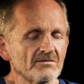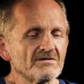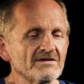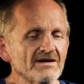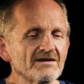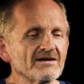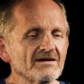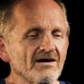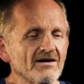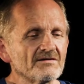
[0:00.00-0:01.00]
digging
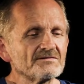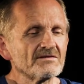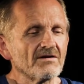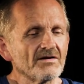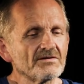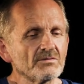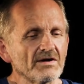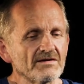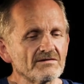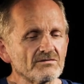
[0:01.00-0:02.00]
after other
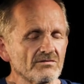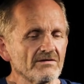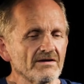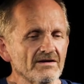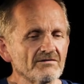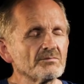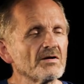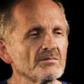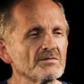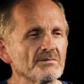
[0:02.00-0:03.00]
ways to relieve
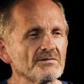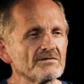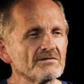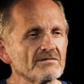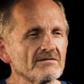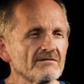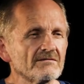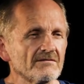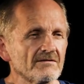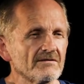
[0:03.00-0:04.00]
problems,
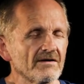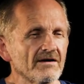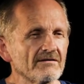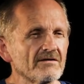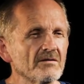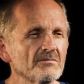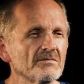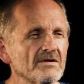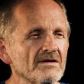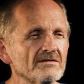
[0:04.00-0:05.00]
I
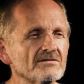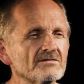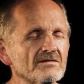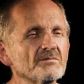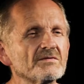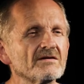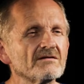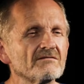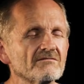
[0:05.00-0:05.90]
come into something